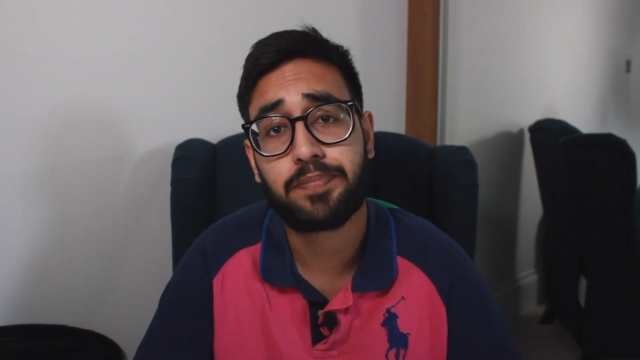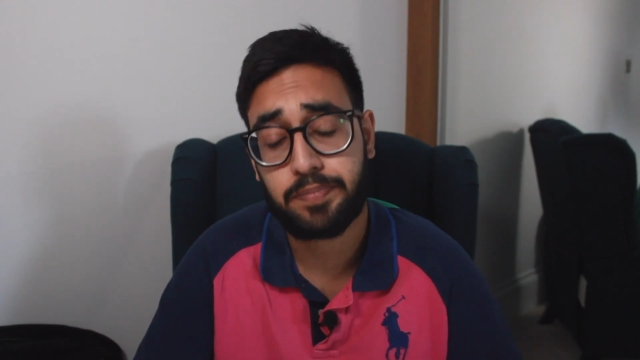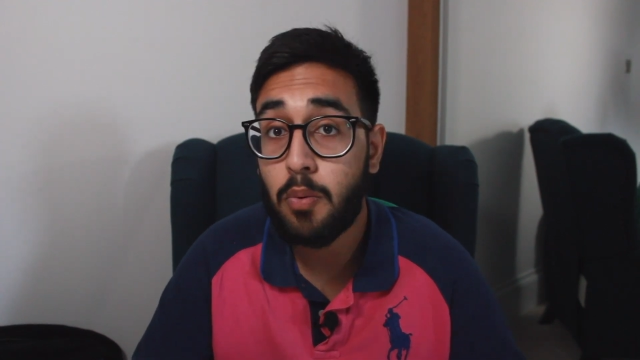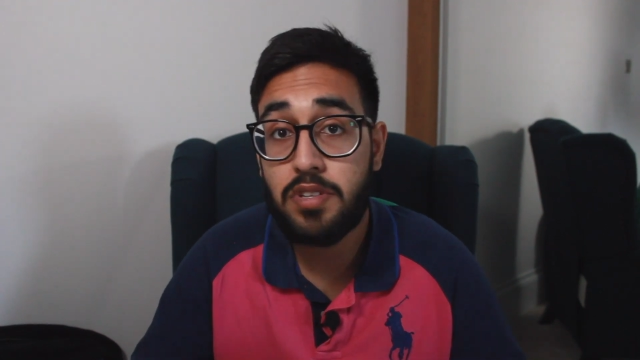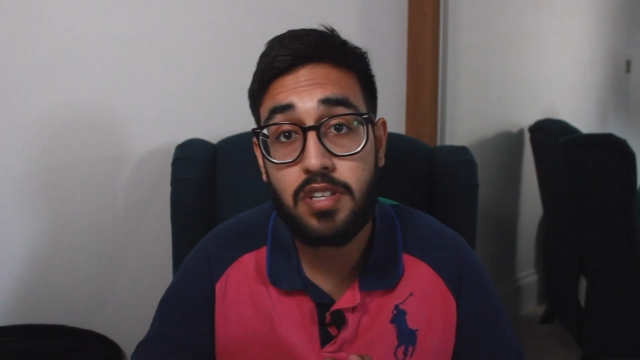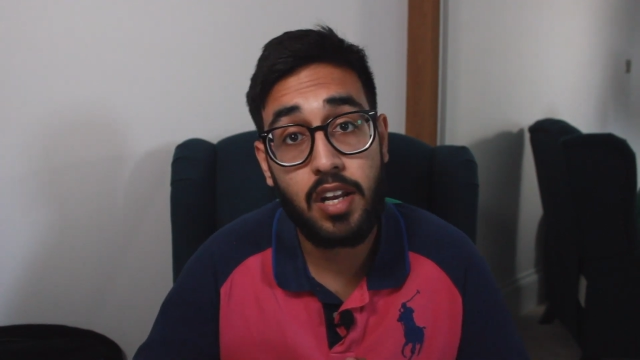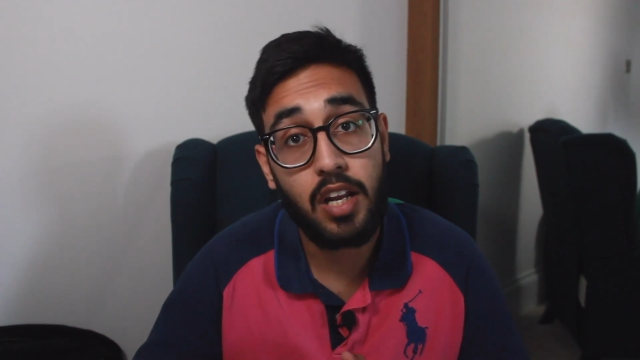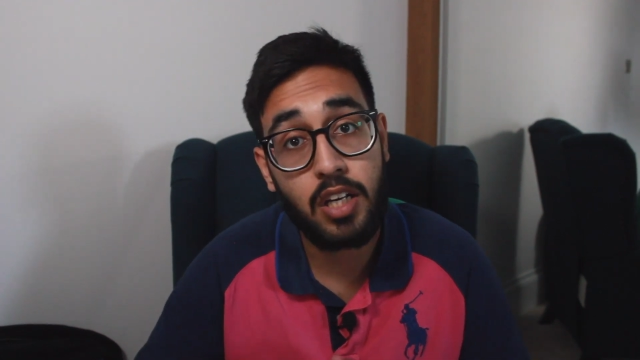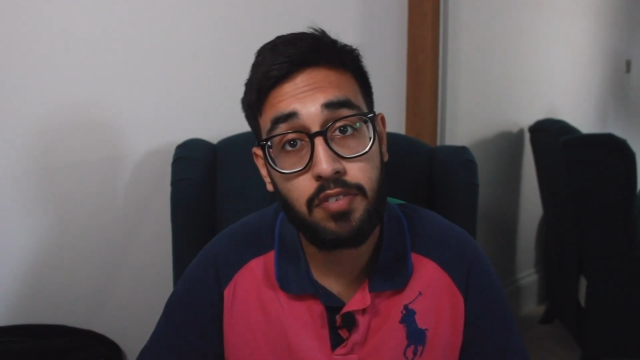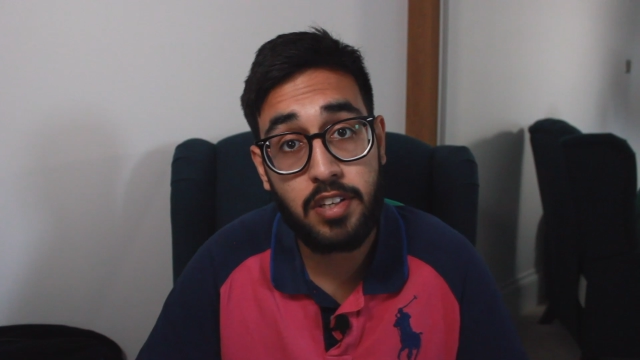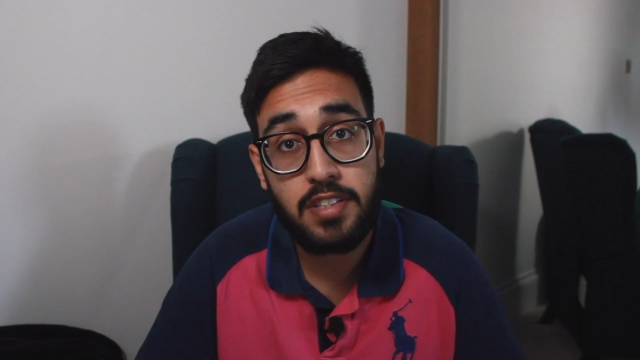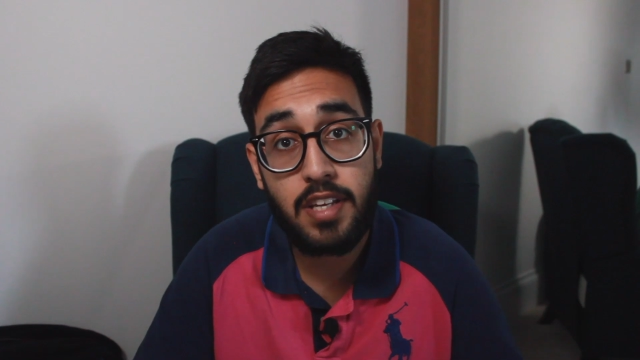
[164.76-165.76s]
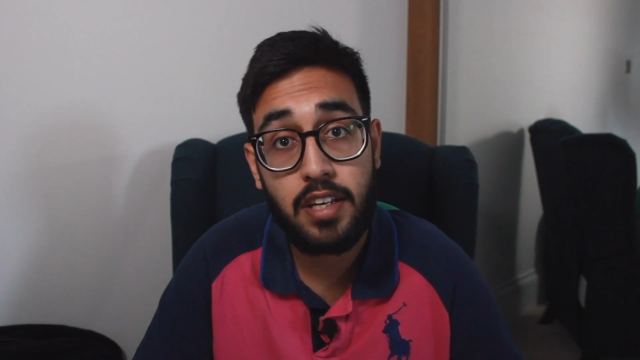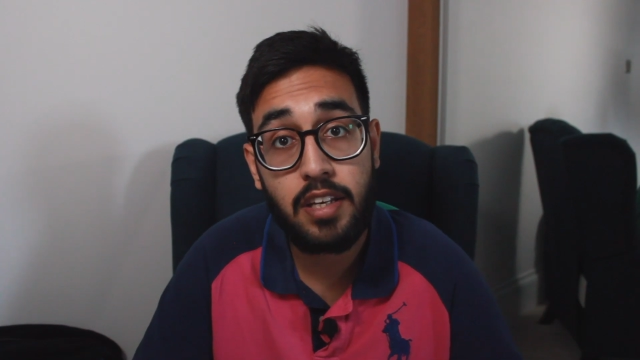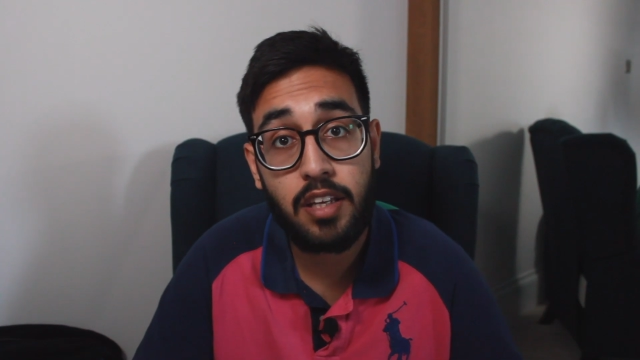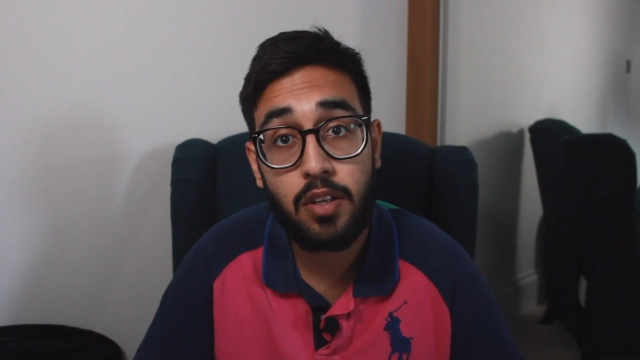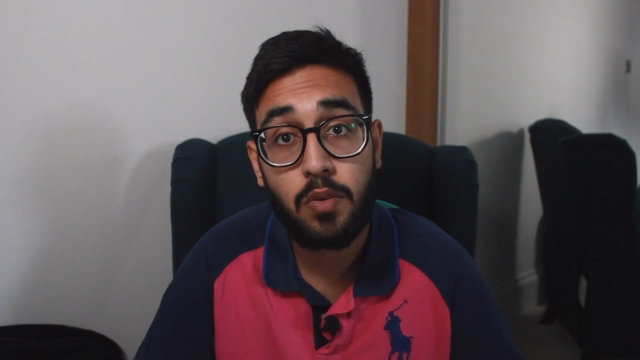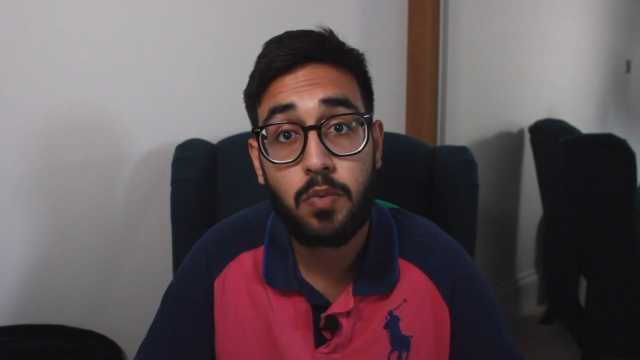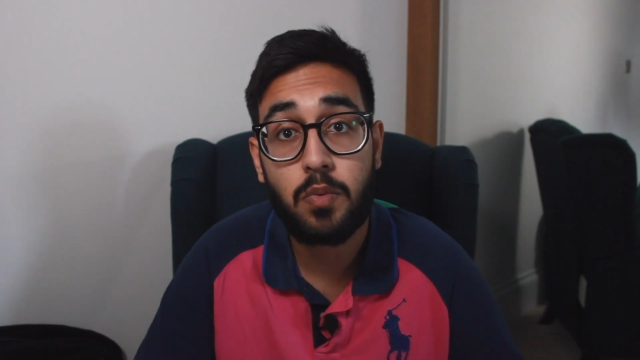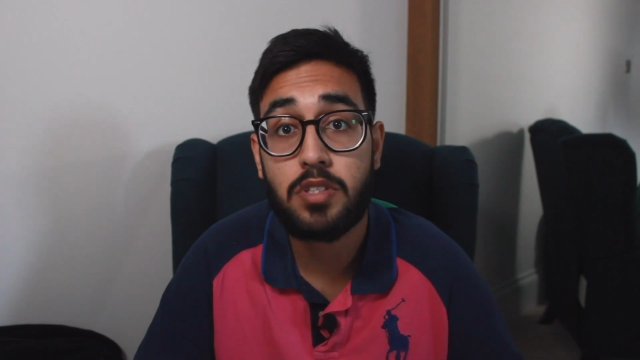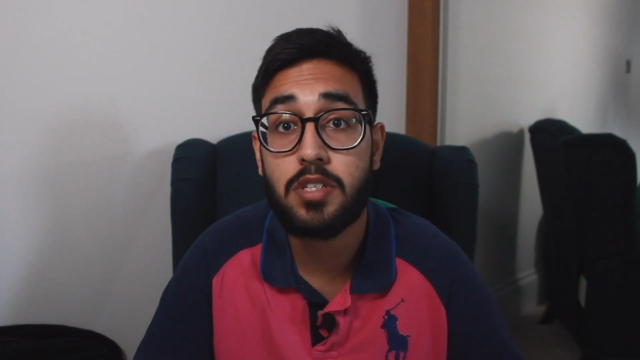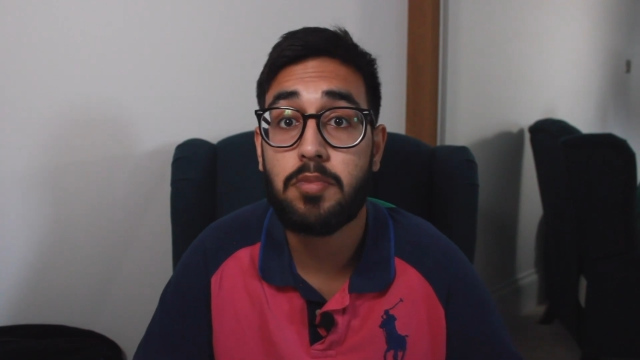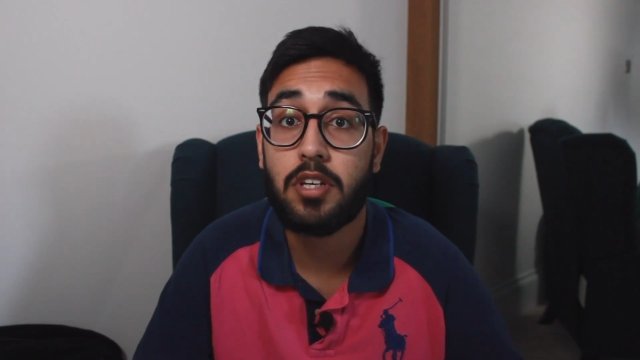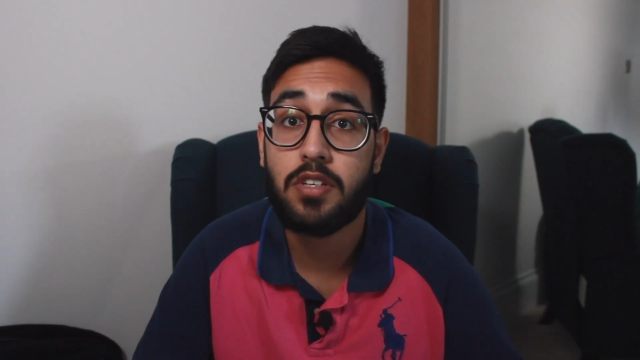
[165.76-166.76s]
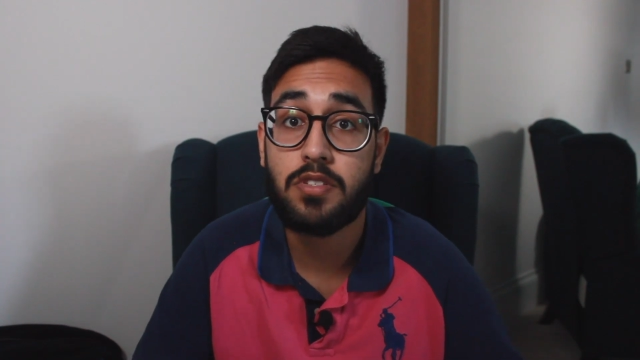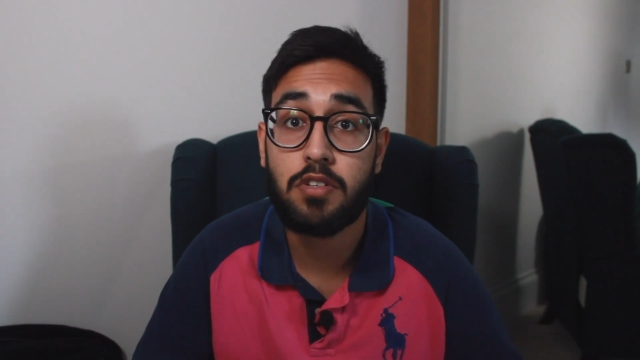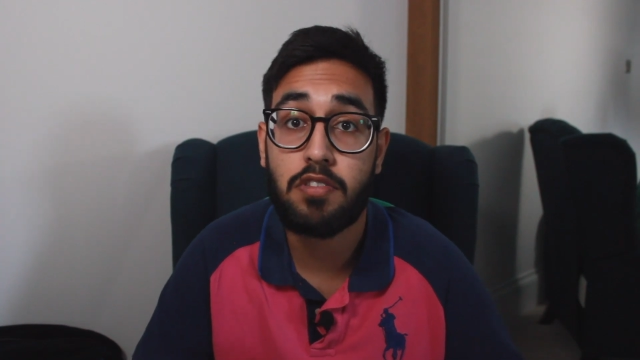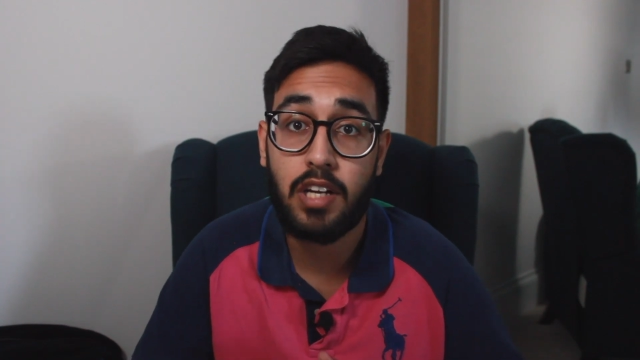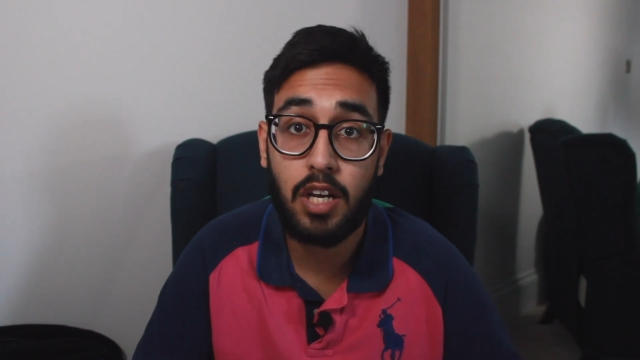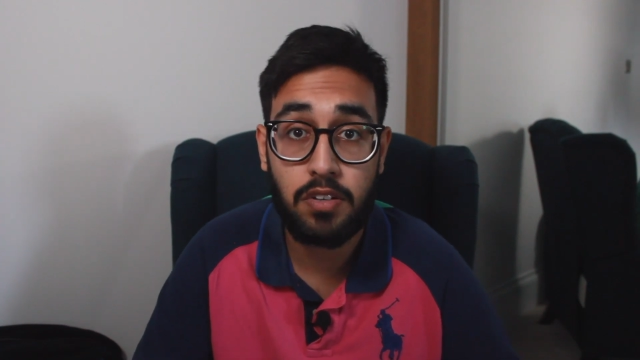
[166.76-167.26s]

Was it a lack of understanding? Was it because you ran out of